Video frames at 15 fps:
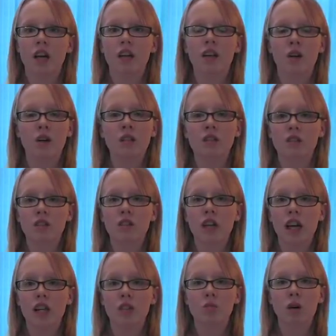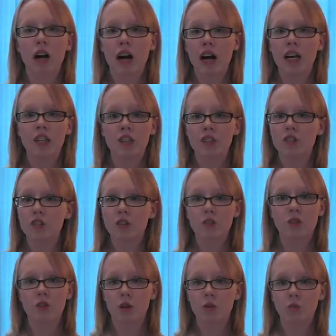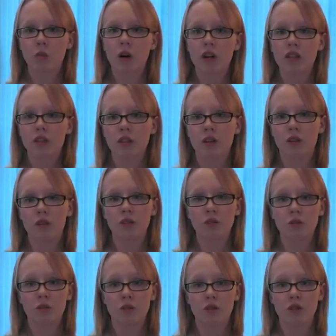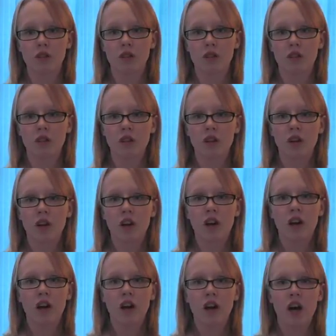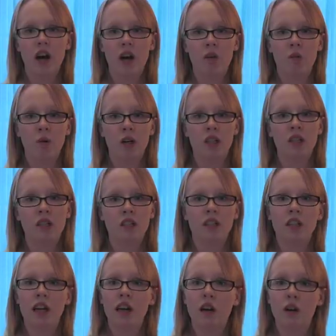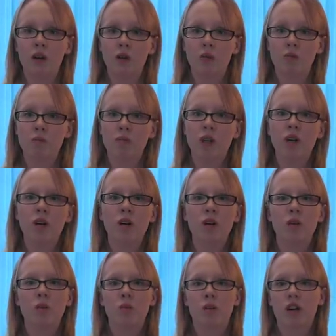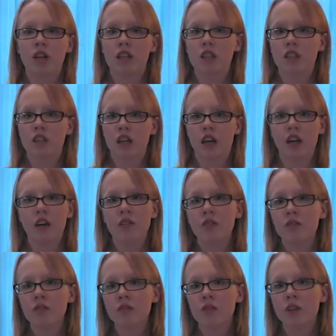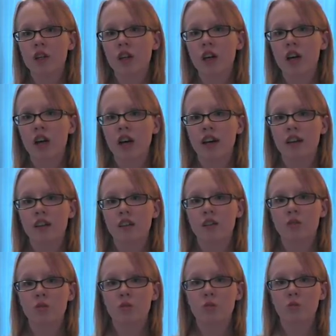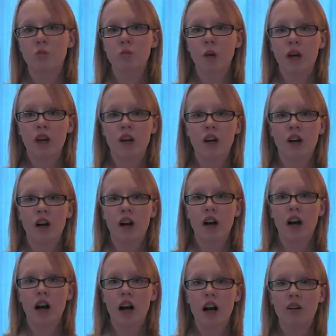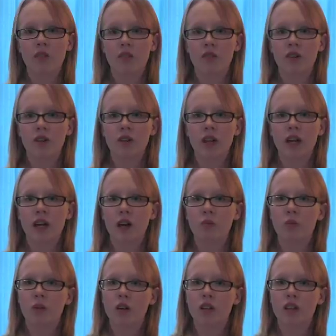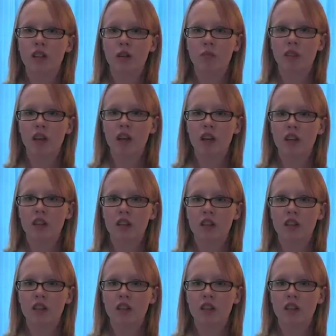And there are still days where I don't want to go to school. I want to stay home where it's safe and where I feel like I'm worth something.